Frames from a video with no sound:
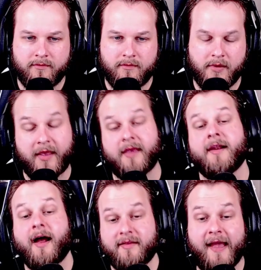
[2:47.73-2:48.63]
I
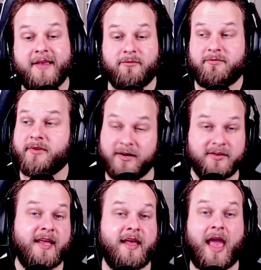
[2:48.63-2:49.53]
cannot. Thank you.
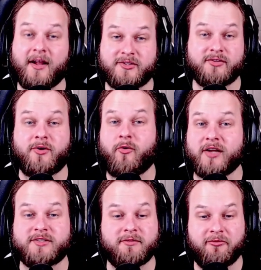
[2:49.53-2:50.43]
Literally answered the
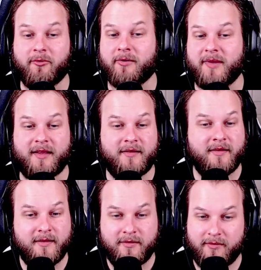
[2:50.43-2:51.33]
question for me
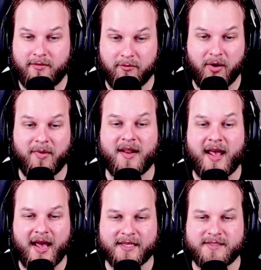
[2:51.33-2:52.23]
the moment I
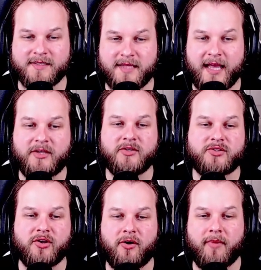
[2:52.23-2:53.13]
asked it. Thank you
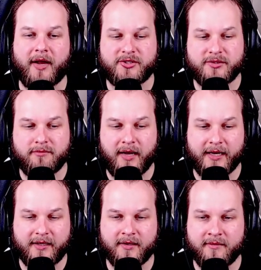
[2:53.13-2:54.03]
so much,
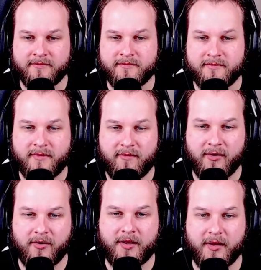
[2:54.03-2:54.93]
Monica.
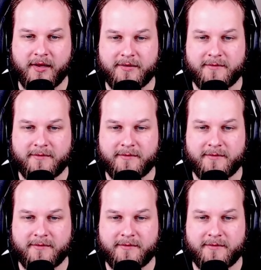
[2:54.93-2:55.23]
Very kind.